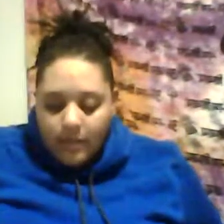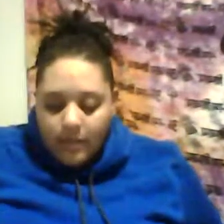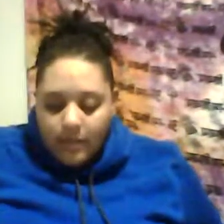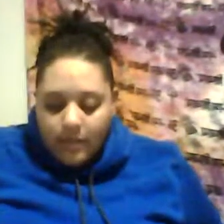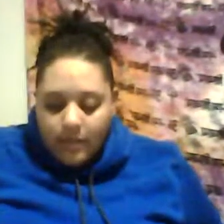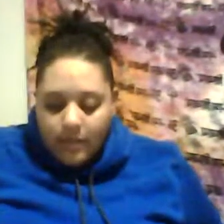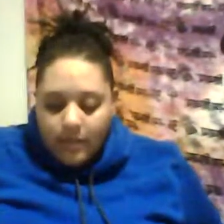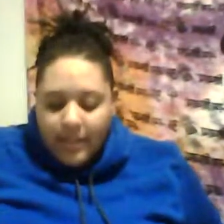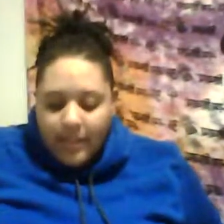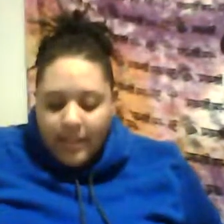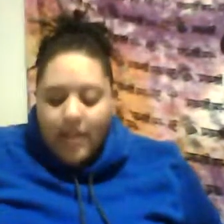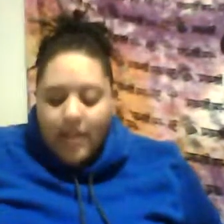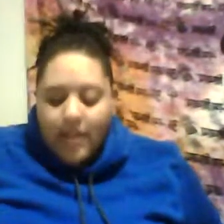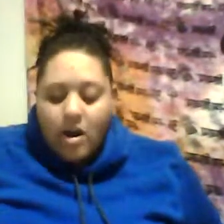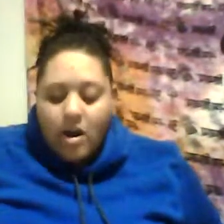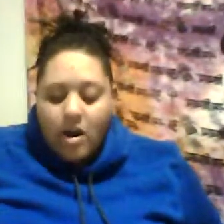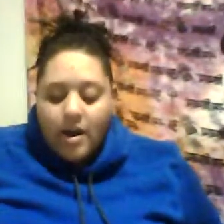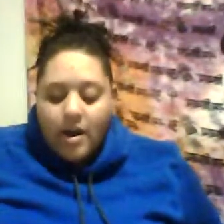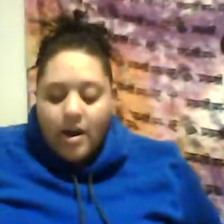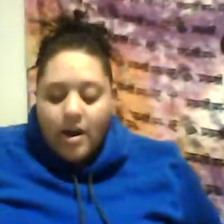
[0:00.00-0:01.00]
they
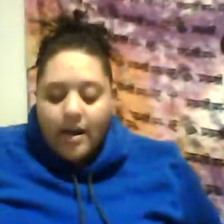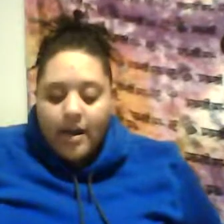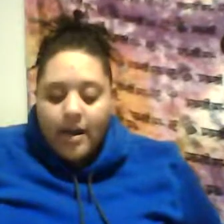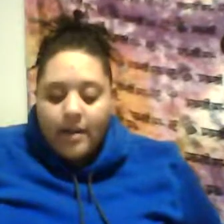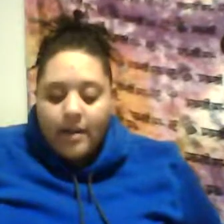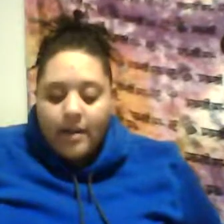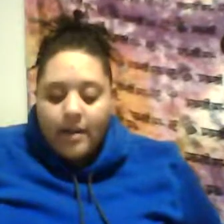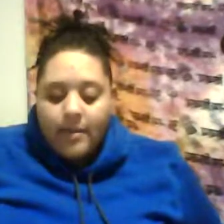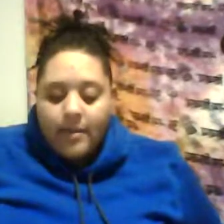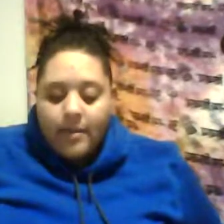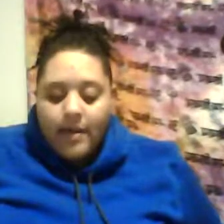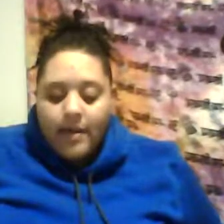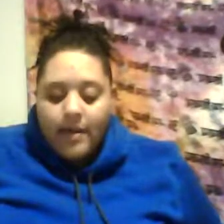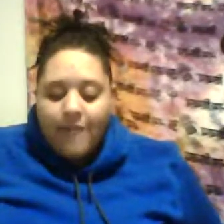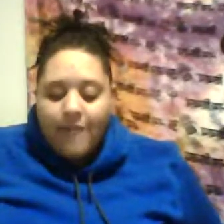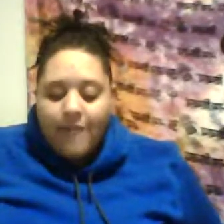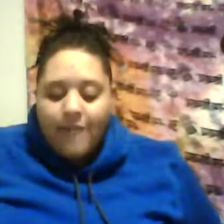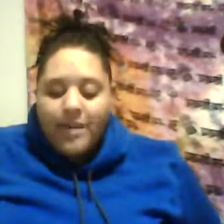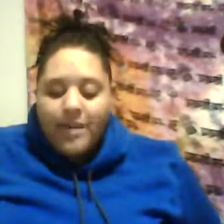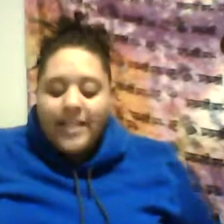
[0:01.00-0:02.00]
are, I
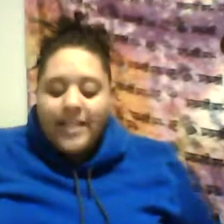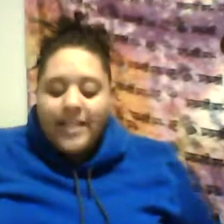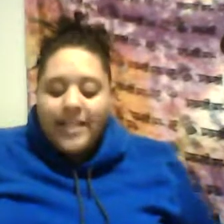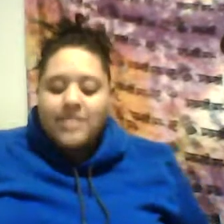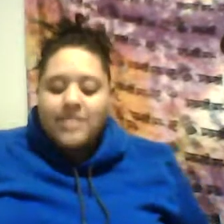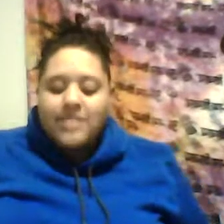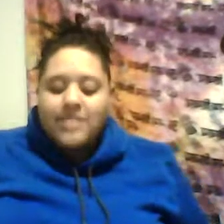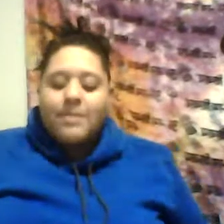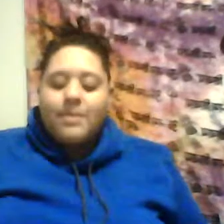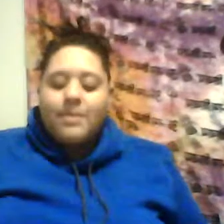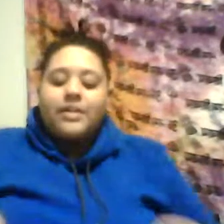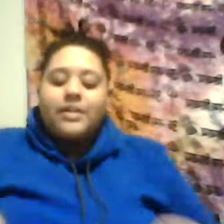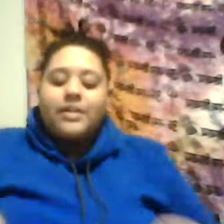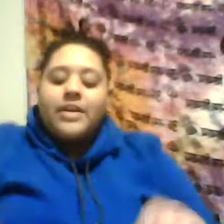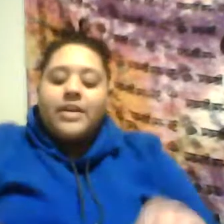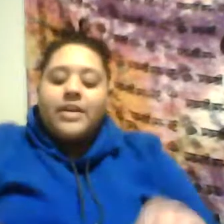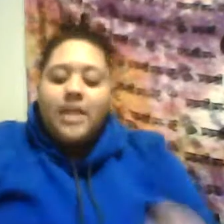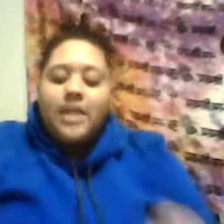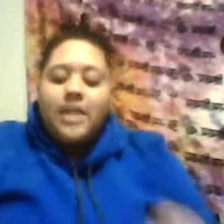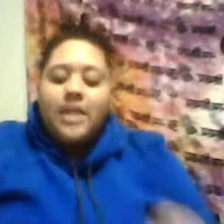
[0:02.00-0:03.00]
feel like this is about their
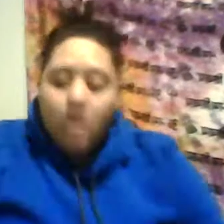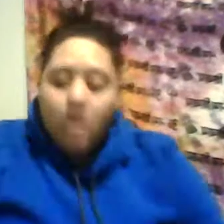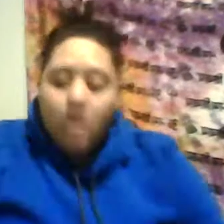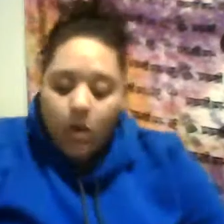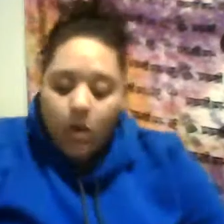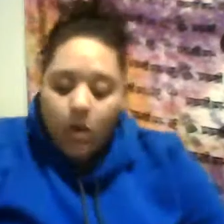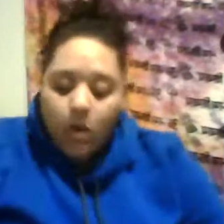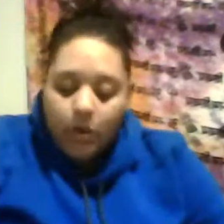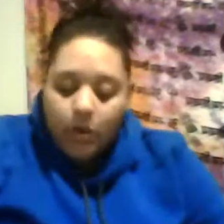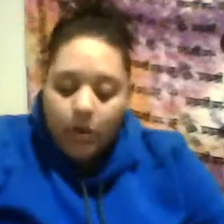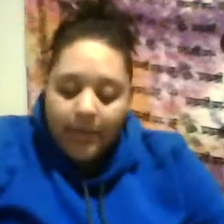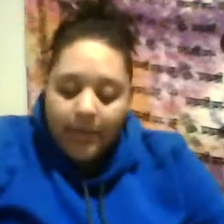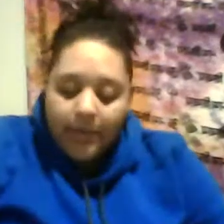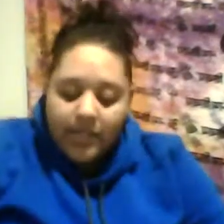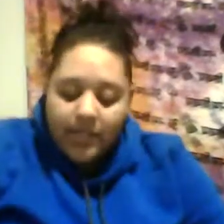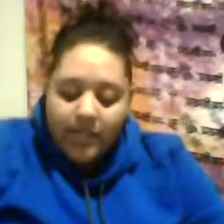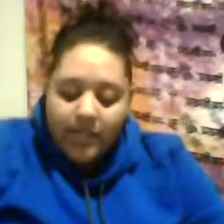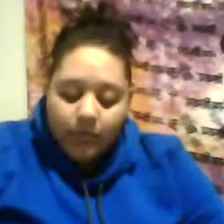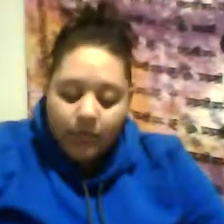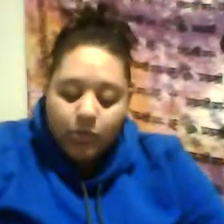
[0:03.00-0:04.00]
ego only because
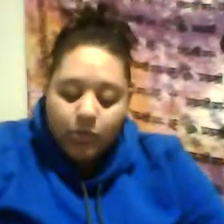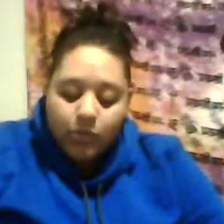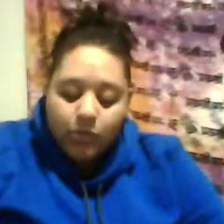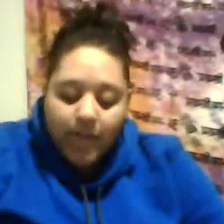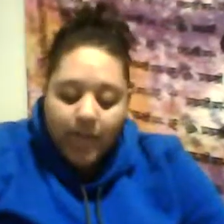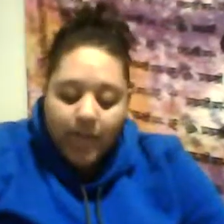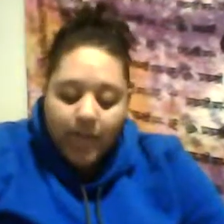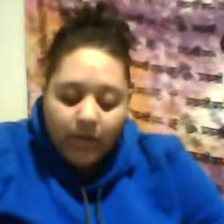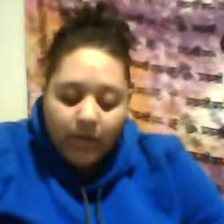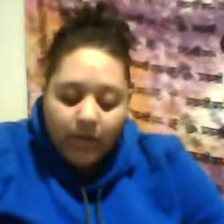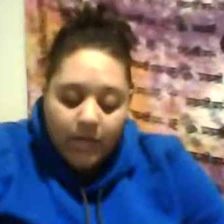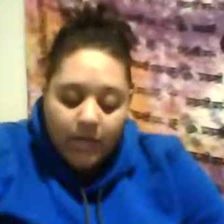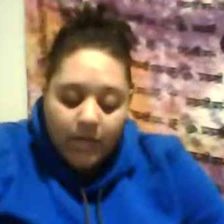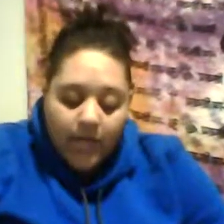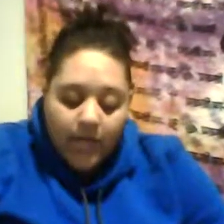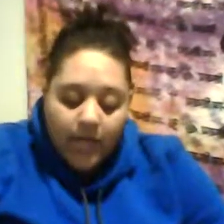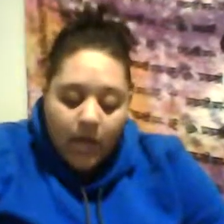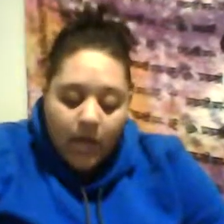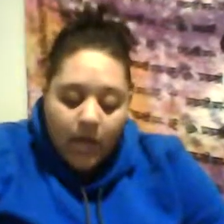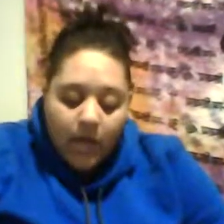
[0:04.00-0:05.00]
of root chakra.
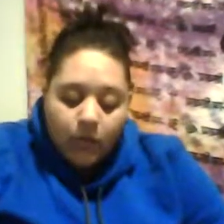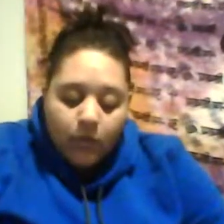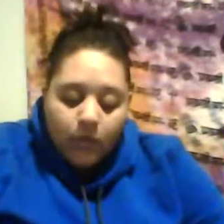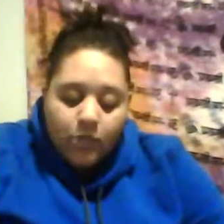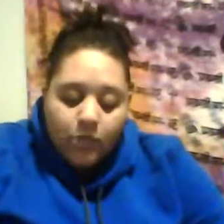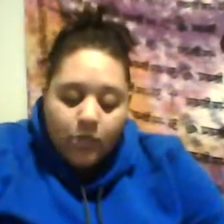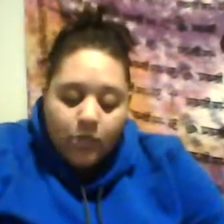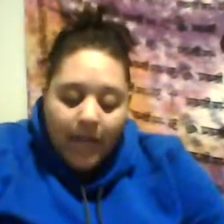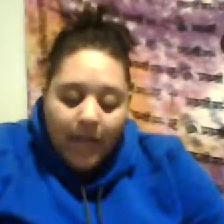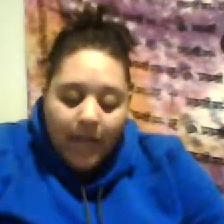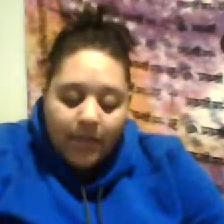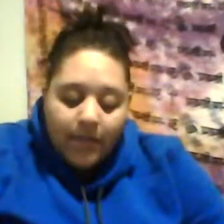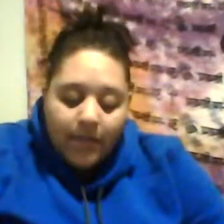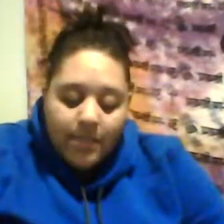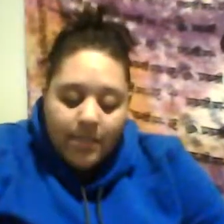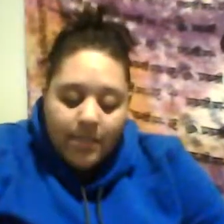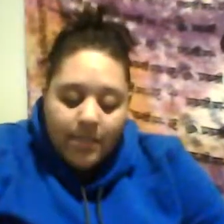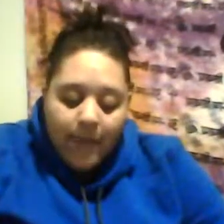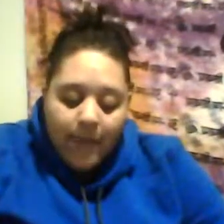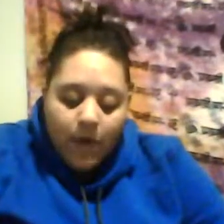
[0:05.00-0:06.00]
Root chakra is
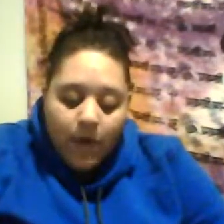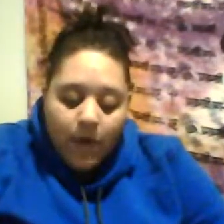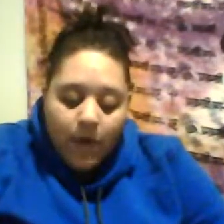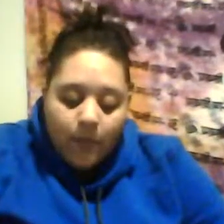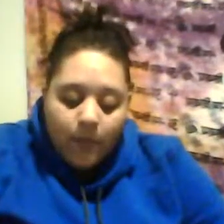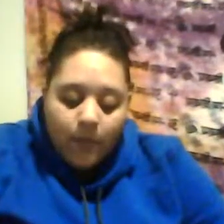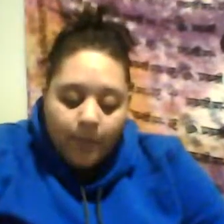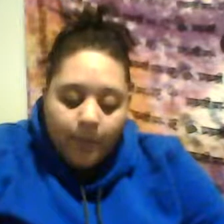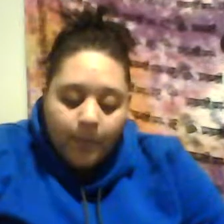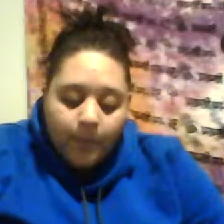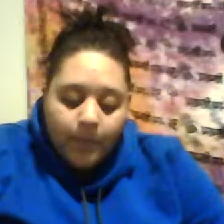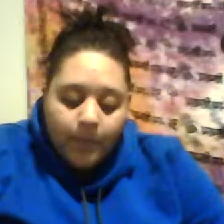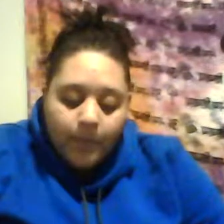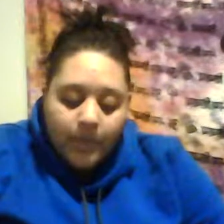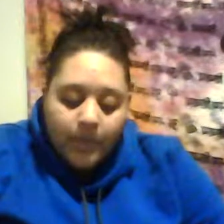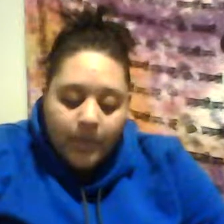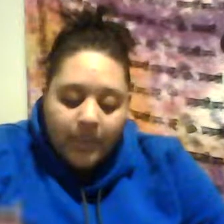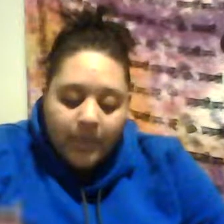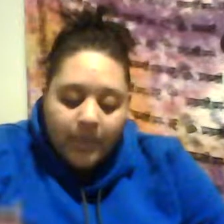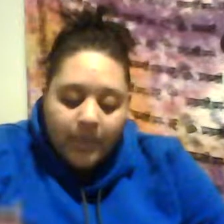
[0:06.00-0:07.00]
about
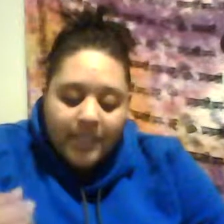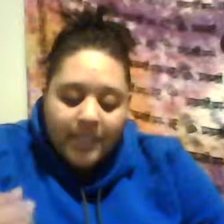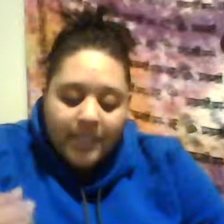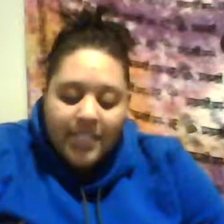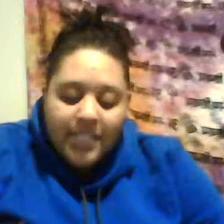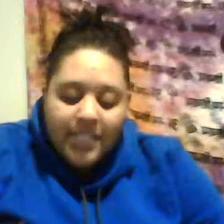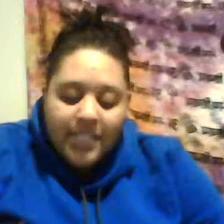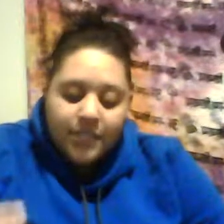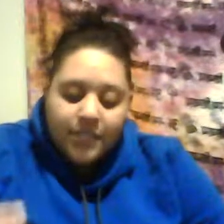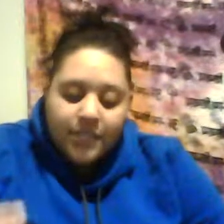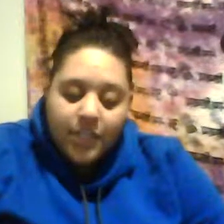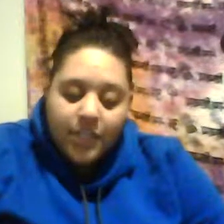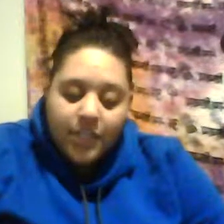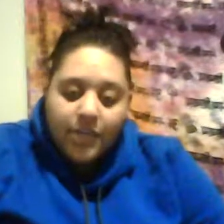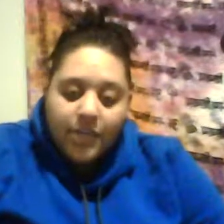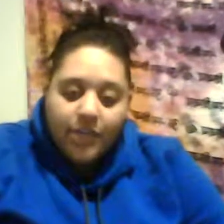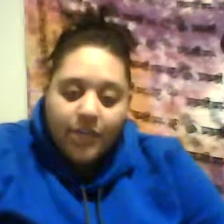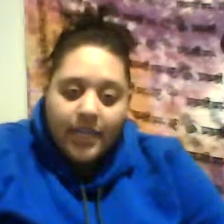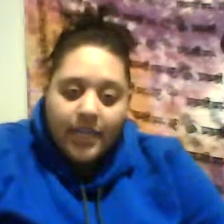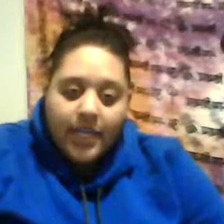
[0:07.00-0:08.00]
their sense of
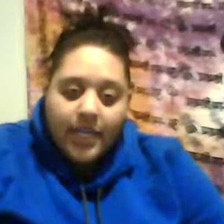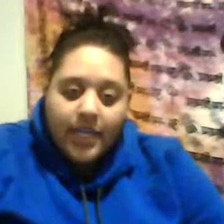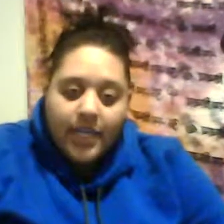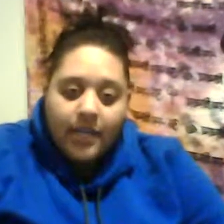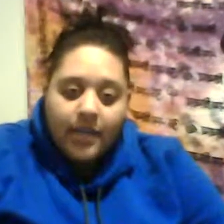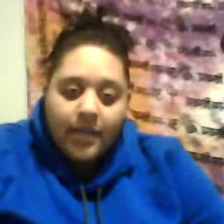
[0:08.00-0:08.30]
security.